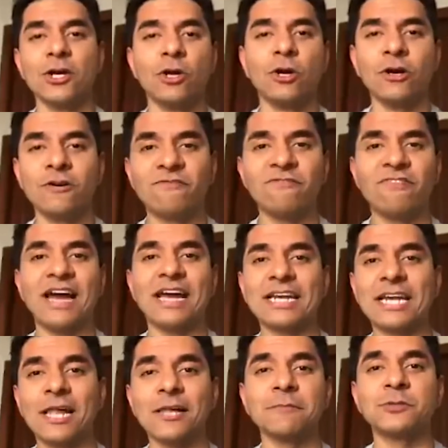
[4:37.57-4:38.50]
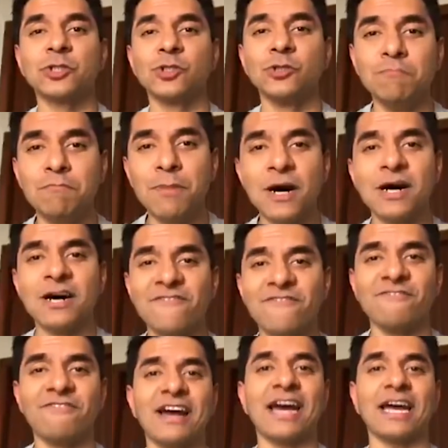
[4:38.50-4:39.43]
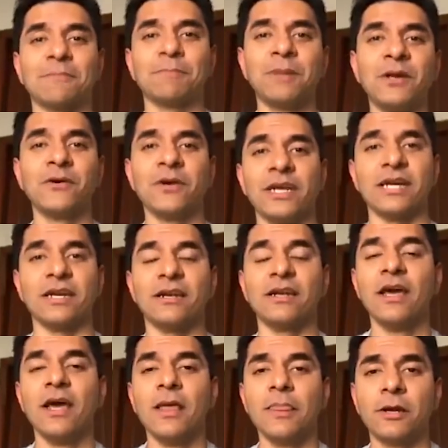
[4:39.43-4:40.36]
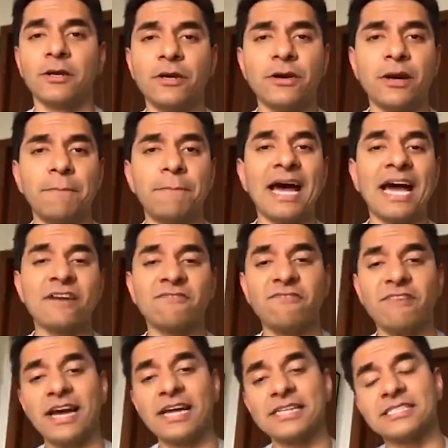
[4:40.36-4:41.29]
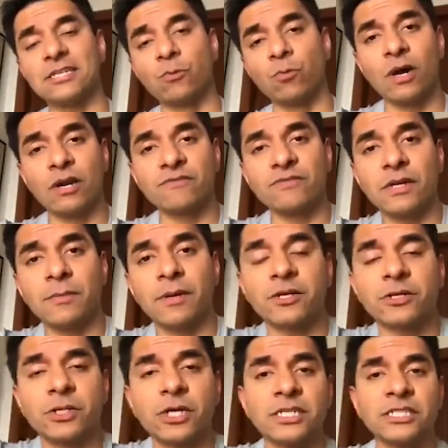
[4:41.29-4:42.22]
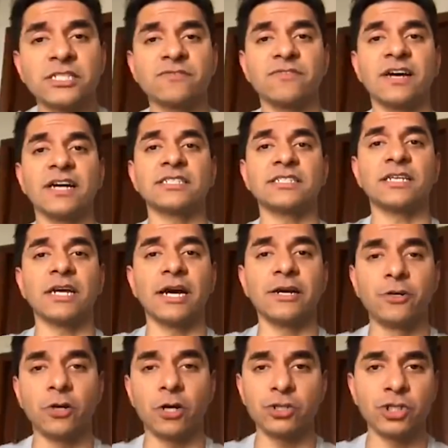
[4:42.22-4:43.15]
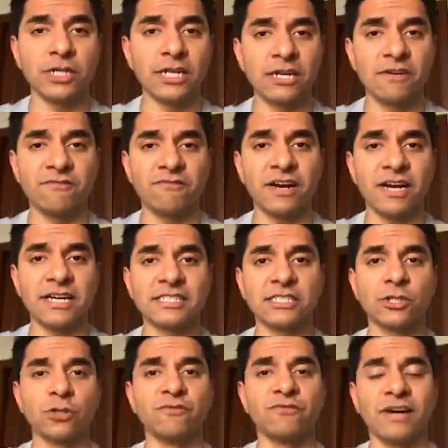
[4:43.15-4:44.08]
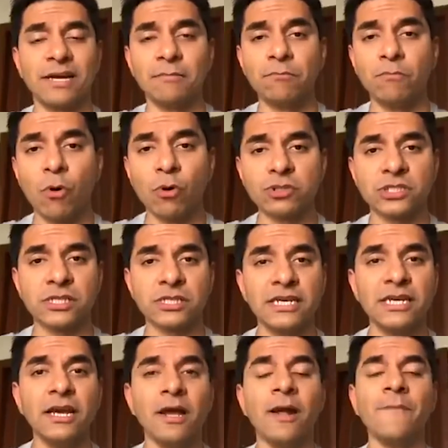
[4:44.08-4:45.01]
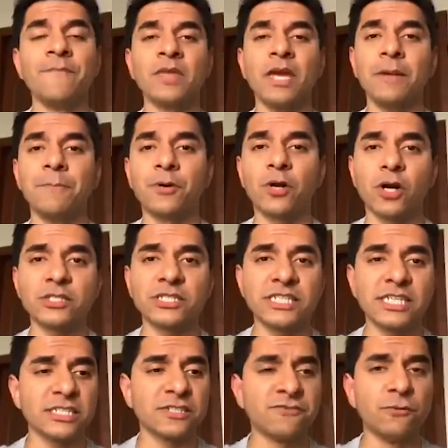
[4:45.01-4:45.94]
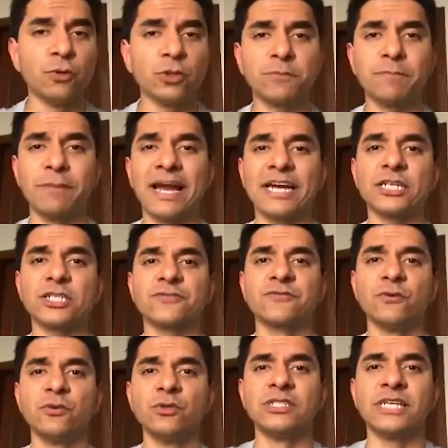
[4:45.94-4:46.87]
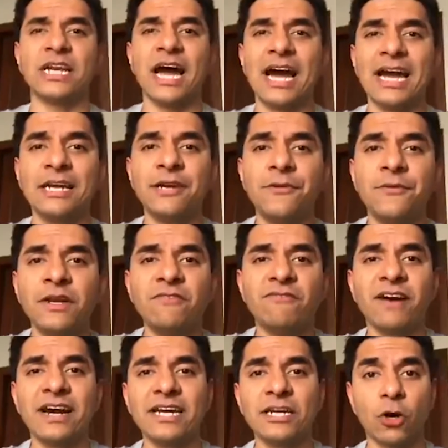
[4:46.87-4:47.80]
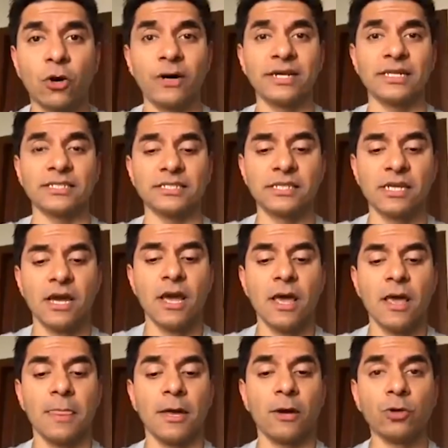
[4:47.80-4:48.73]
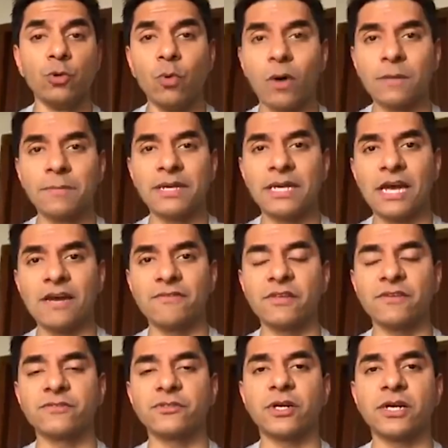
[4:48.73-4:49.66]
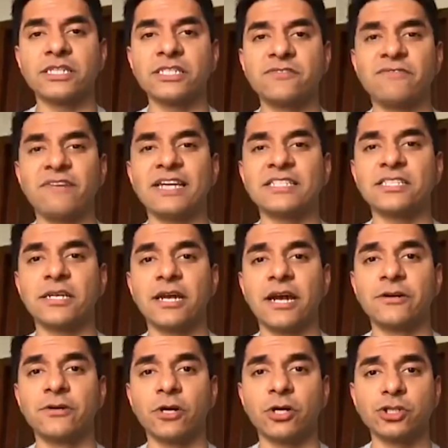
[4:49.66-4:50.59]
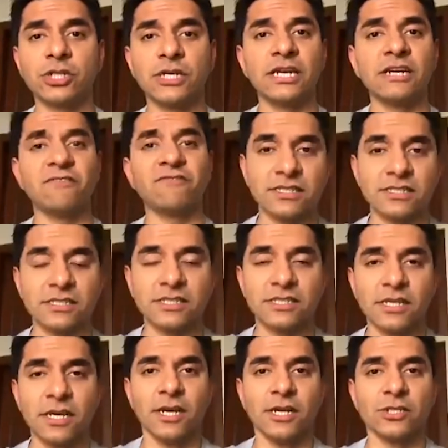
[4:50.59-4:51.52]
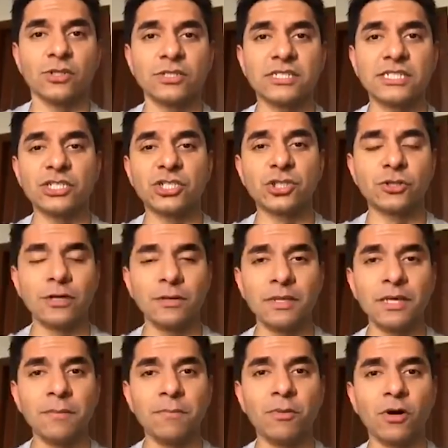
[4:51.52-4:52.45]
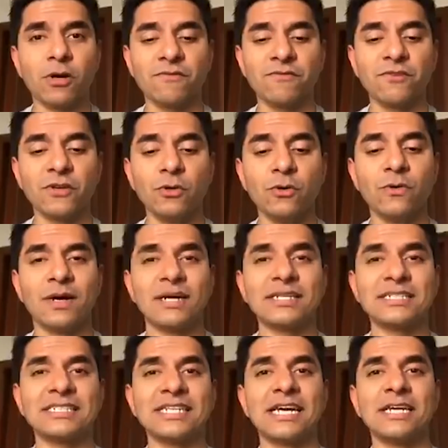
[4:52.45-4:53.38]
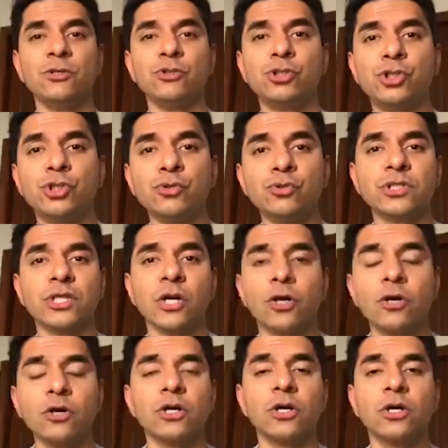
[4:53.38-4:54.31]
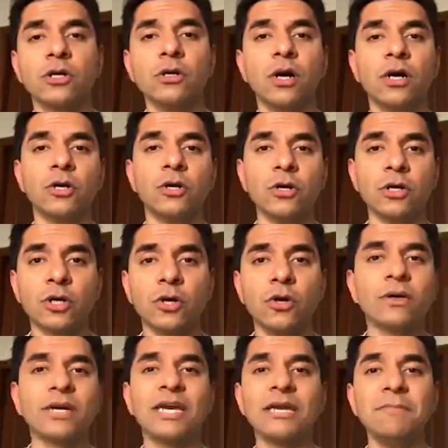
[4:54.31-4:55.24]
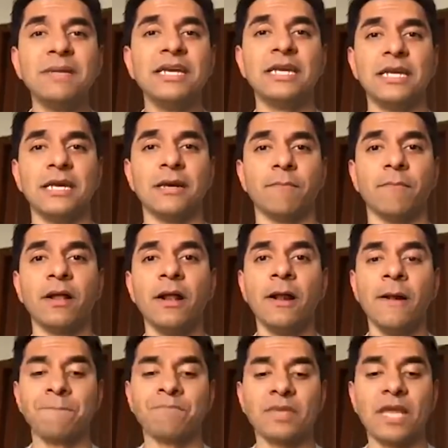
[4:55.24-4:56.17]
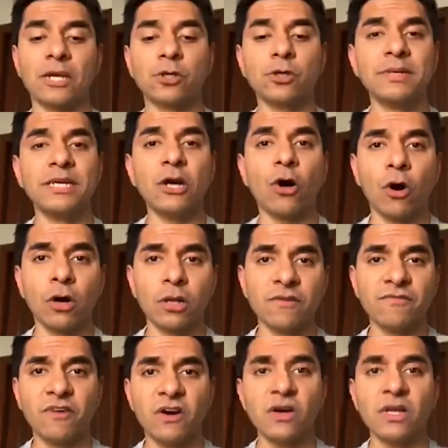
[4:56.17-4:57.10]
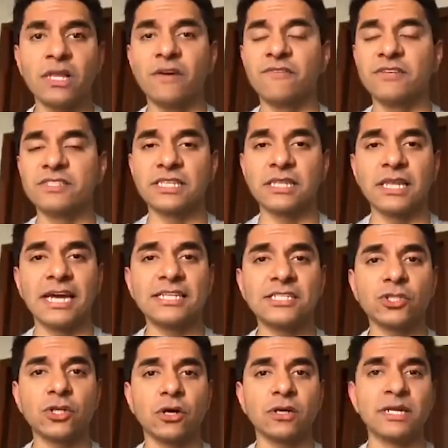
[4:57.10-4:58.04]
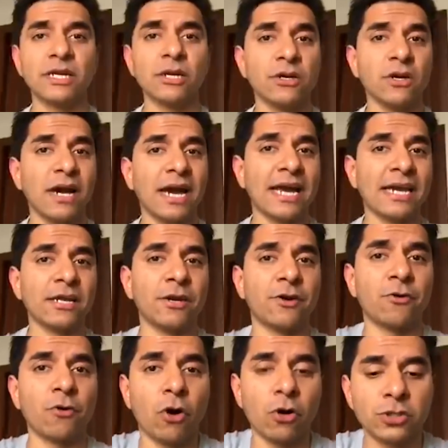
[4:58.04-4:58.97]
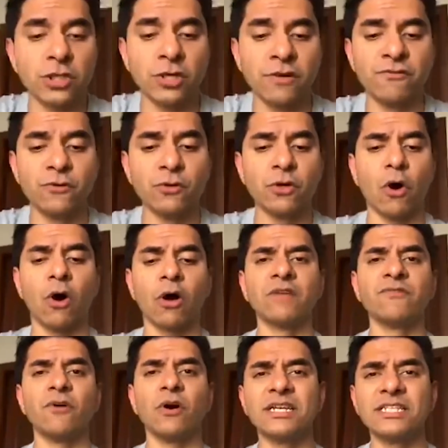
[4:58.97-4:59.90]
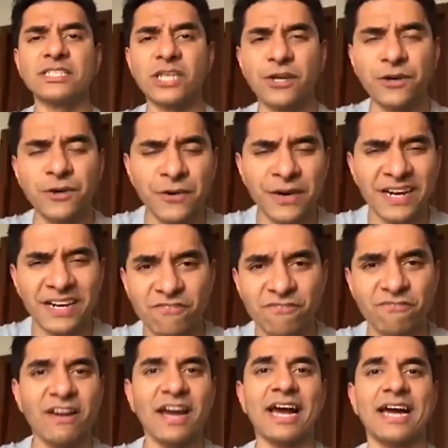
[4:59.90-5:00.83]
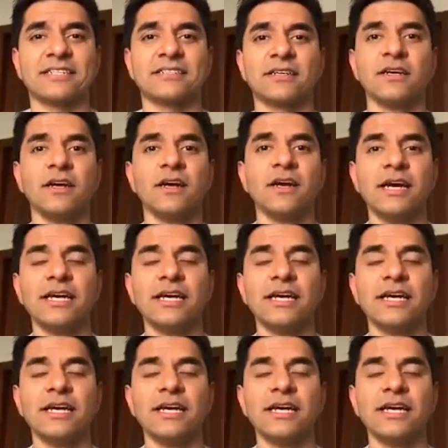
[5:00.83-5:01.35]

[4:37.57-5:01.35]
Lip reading: Good fat helps you burn fat, period. Now there are bad fats, and one of them are trans fats and hydrogenated fats that you find mostly in processed foods, packaged foods, and highly refined oils. Now you want to be careful of trans fats and hydrogenated fats. So it's extremely important for you to understand you choose a good cooking medium. That could be olive oil if it's a light saute or you're adding it raw to your food. Olive oil is a great fat.